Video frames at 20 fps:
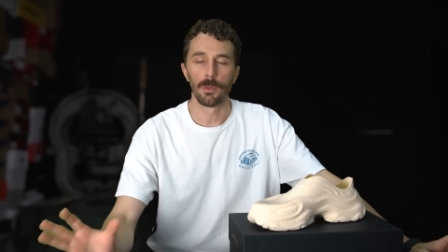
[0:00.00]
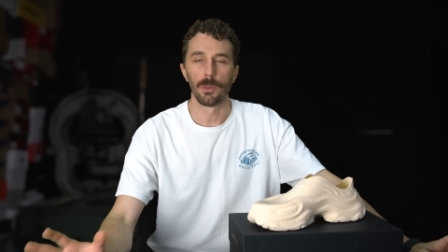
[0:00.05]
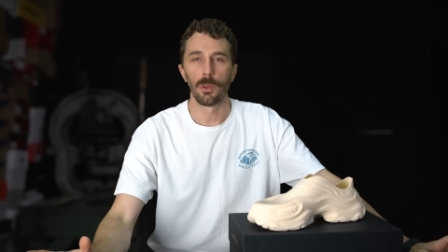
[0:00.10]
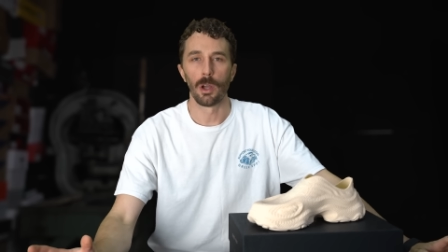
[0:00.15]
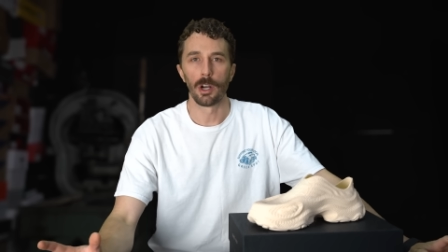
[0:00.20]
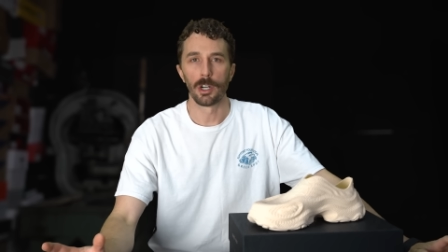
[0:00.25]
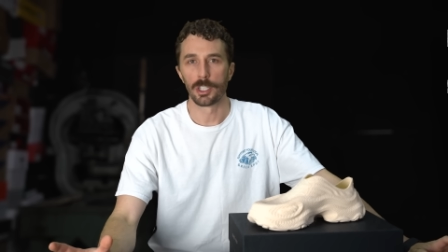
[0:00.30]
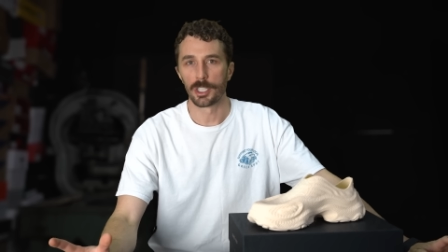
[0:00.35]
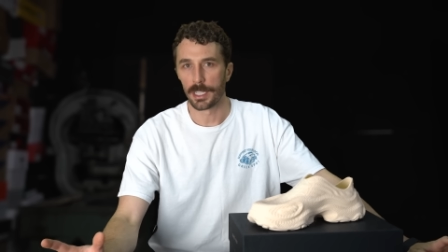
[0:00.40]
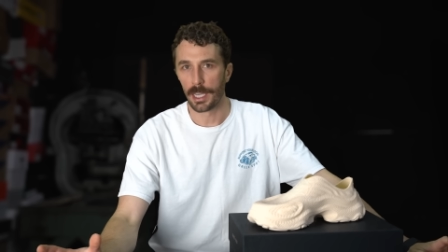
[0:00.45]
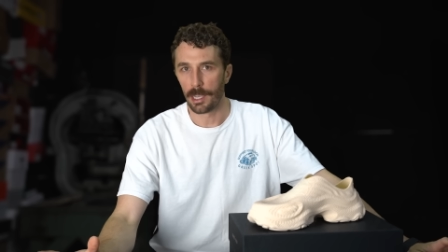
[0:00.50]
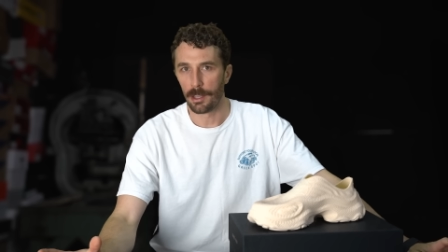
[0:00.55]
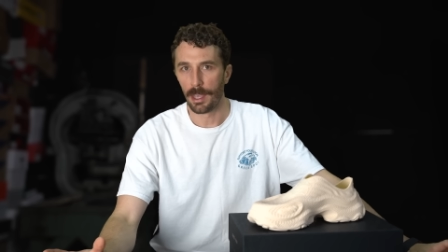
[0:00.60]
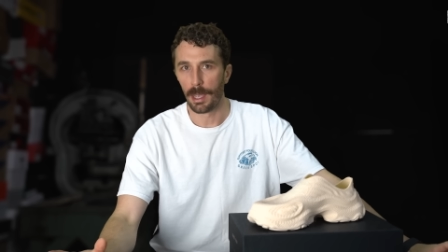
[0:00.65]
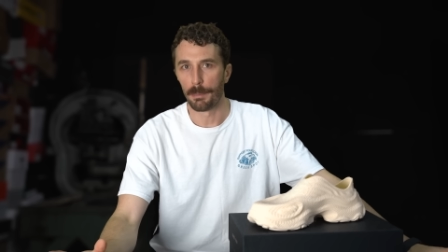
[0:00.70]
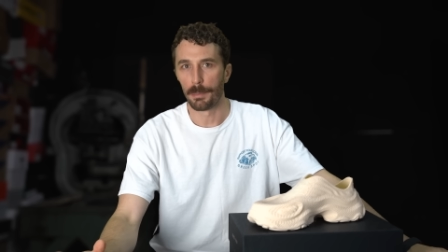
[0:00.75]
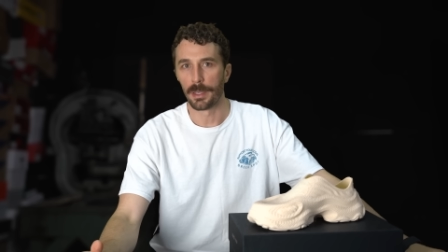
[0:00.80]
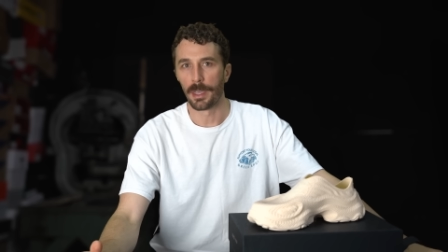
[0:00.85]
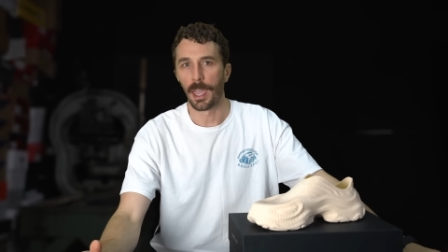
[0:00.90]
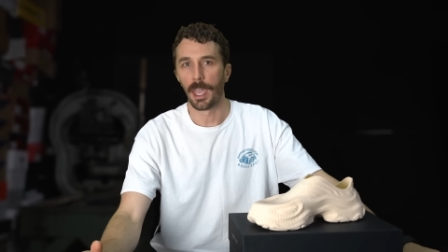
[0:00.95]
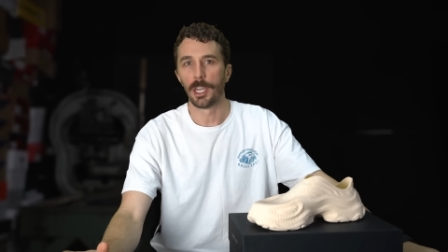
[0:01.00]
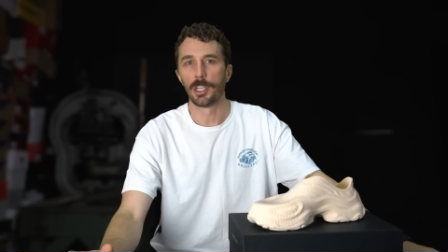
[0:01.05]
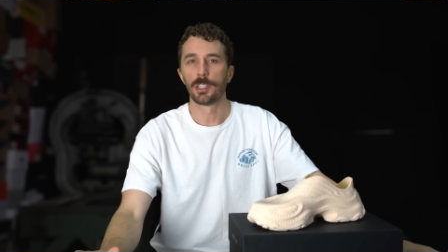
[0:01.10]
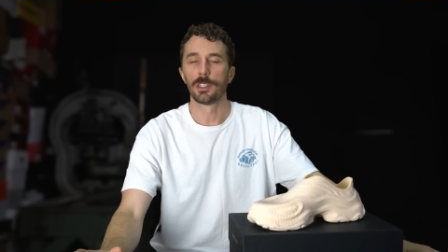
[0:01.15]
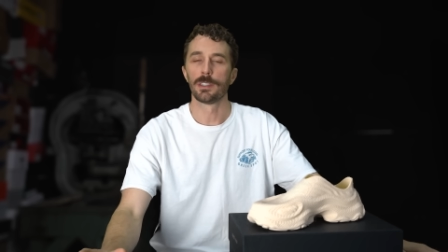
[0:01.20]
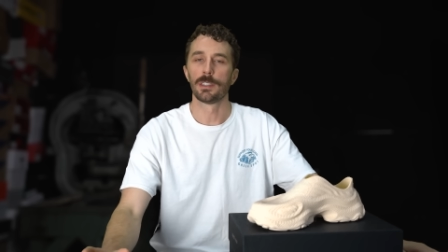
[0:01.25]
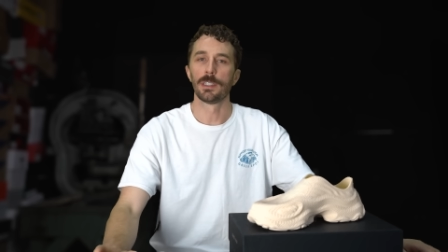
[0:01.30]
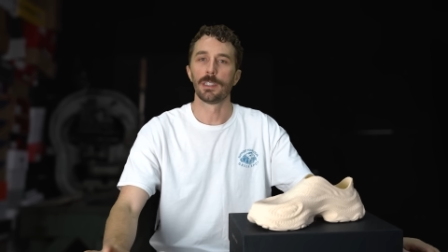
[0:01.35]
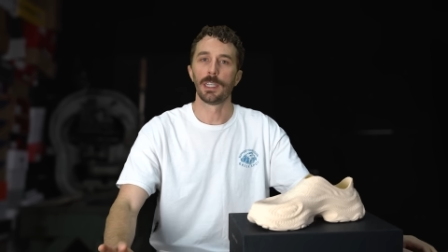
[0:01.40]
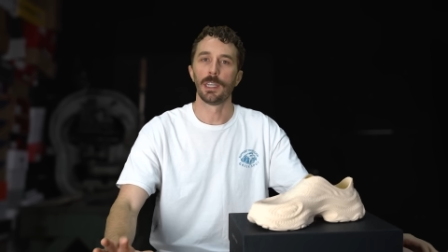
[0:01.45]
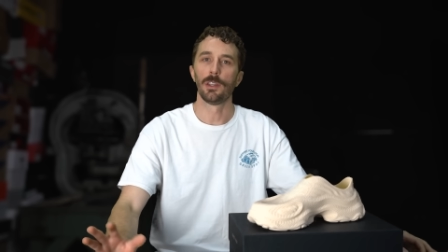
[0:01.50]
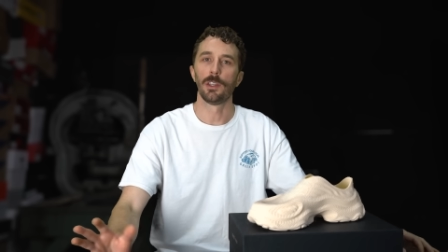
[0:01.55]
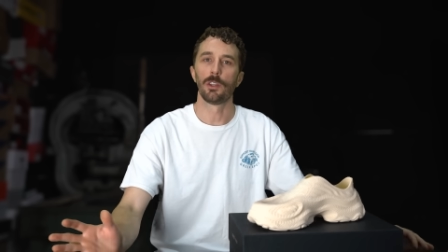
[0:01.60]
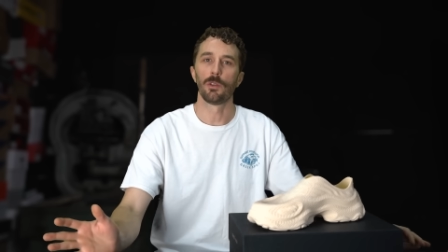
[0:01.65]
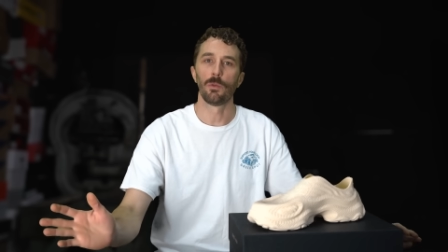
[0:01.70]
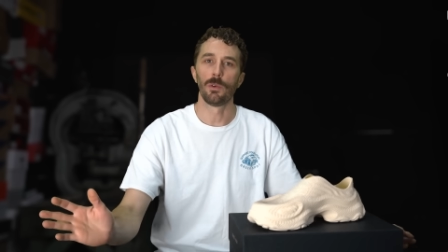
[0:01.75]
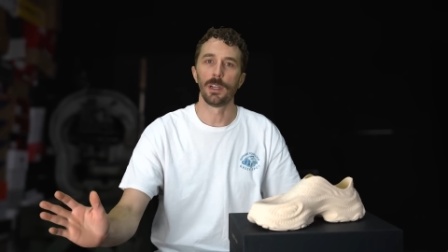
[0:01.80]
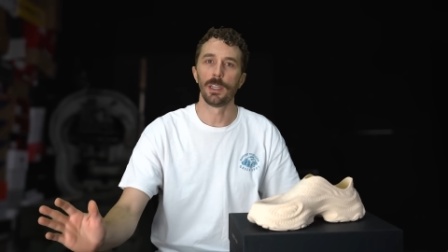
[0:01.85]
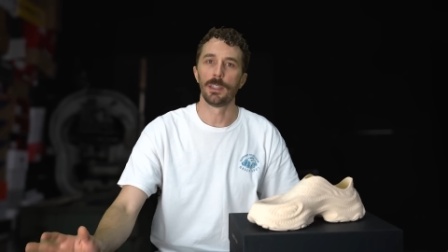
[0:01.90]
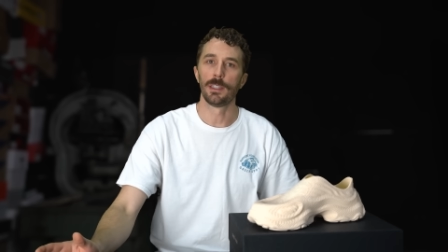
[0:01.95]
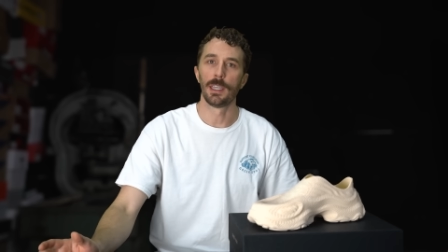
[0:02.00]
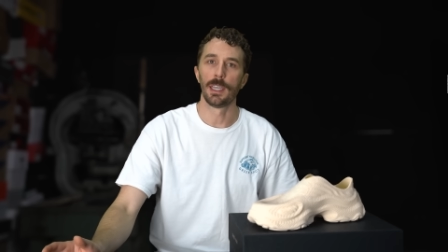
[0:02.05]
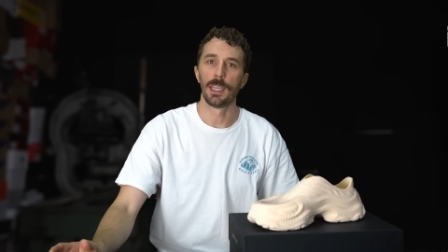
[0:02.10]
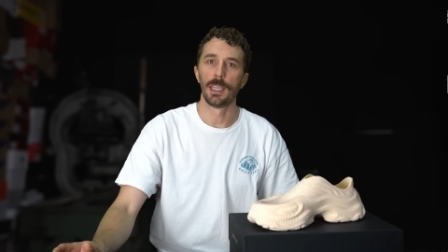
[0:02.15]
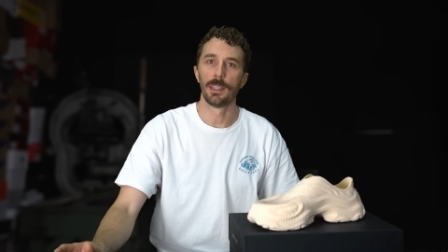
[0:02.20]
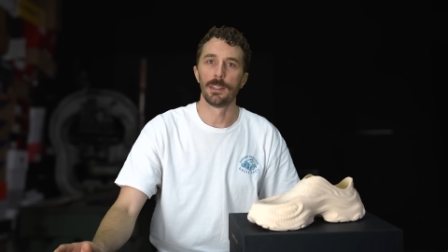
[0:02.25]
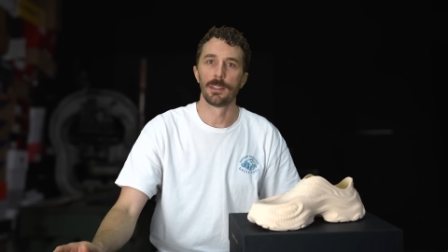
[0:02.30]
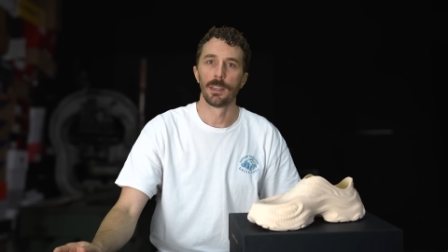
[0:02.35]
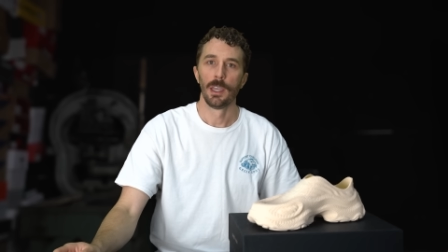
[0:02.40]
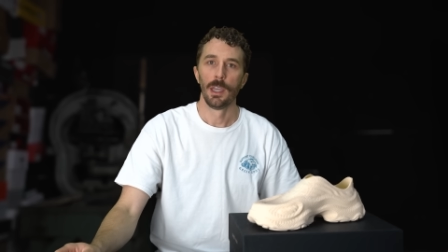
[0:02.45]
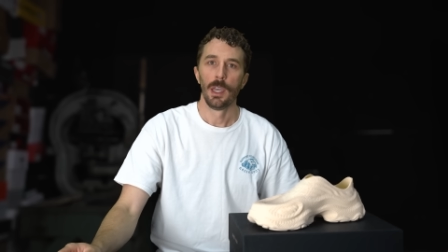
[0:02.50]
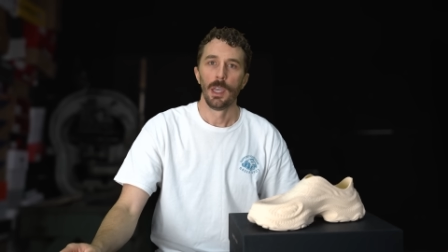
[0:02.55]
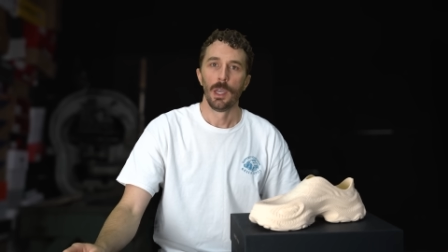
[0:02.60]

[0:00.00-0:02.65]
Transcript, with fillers: large scale applications until the 2010s